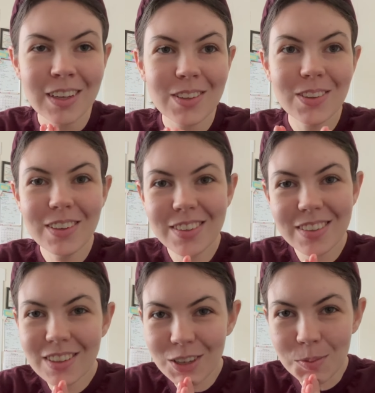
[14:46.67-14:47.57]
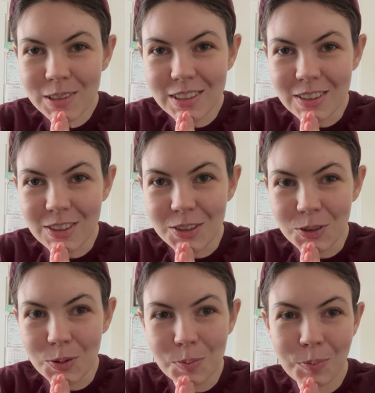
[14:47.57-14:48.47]
So there's still a little bit to
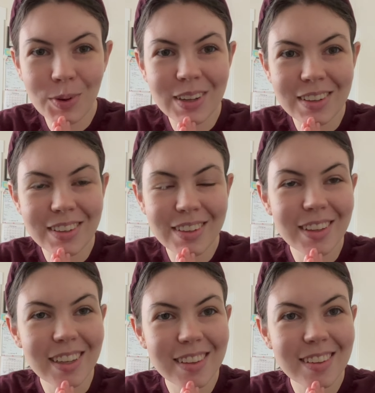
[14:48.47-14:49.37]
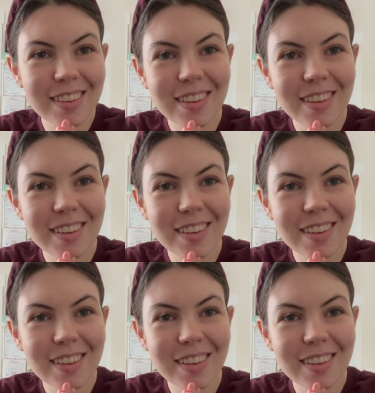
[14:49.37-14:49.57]
do, but let's